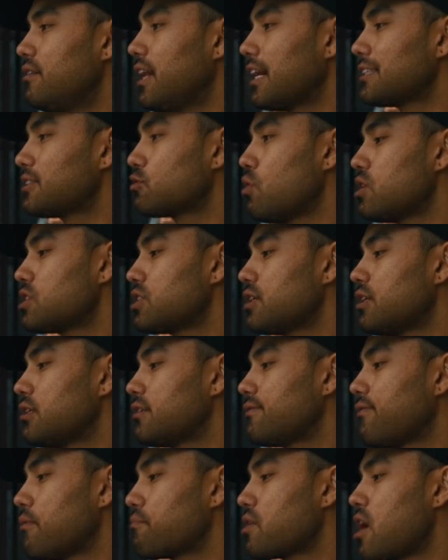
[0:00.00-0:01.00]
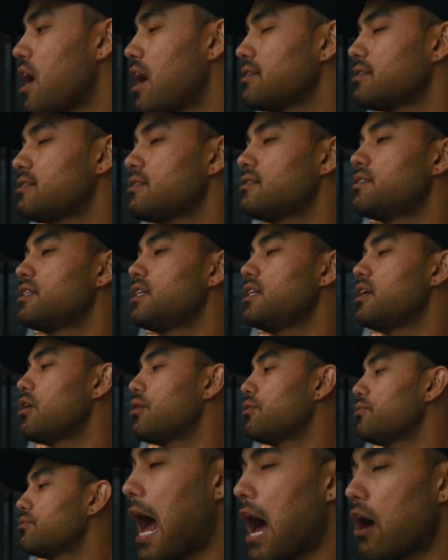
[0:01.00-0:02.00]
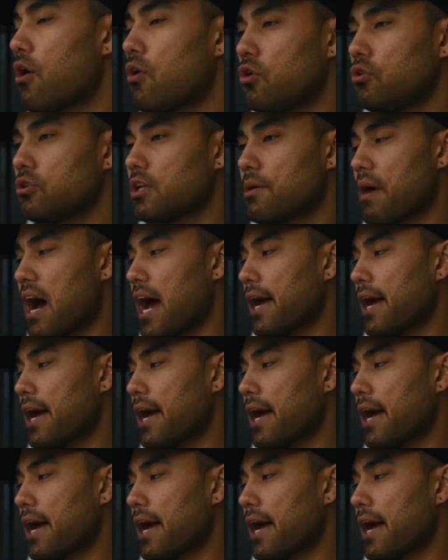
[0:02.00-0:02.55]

Next question is from Constantino. How old am